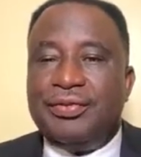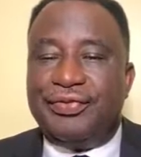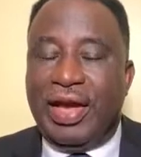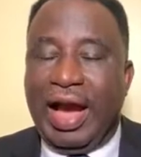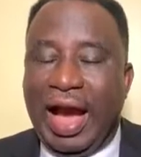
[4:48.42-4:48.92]

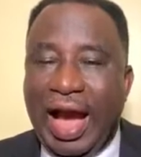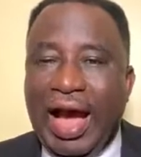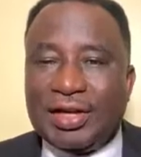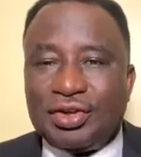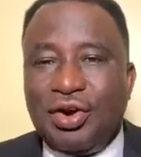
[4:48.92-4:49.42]
the
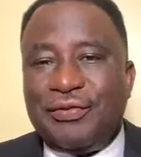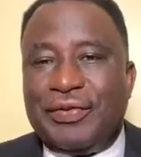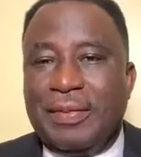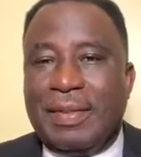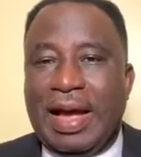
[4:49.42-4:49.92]
heart of
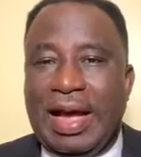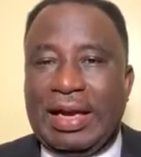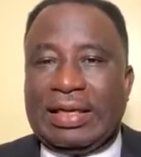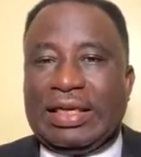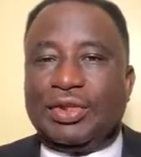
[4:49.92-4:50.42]
a
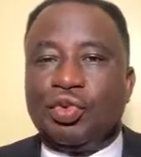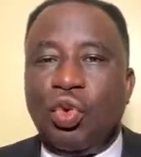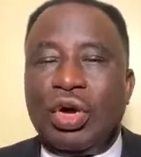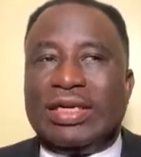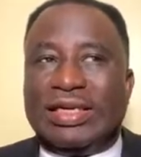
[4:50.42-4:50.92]
man is
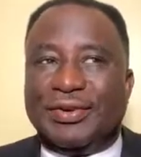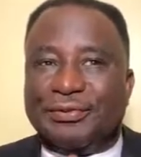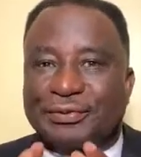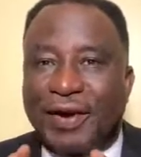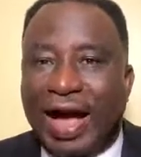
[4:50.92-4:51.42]
what
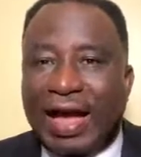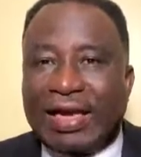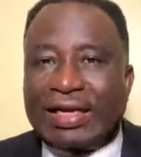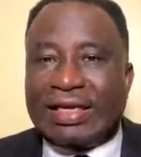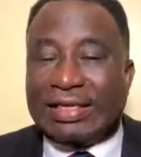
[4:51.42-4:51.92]

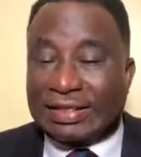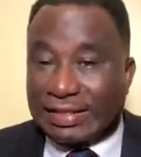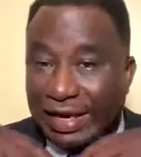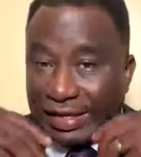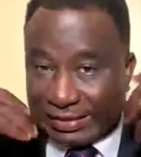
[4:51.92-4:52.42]
defines his
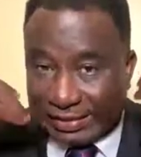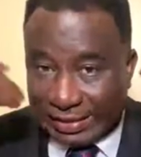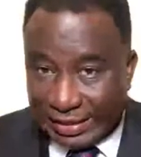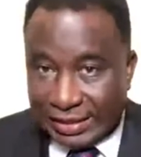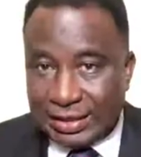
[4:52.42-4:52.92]

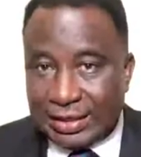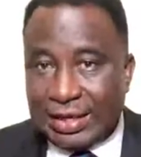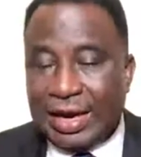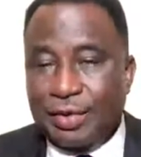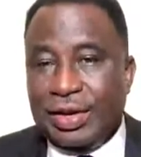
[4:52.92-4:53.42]
destiny
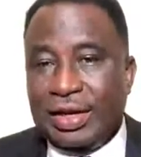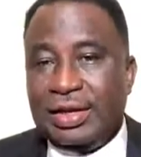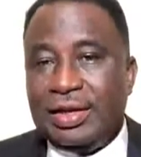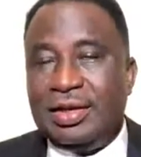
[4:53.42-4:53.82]
in a way.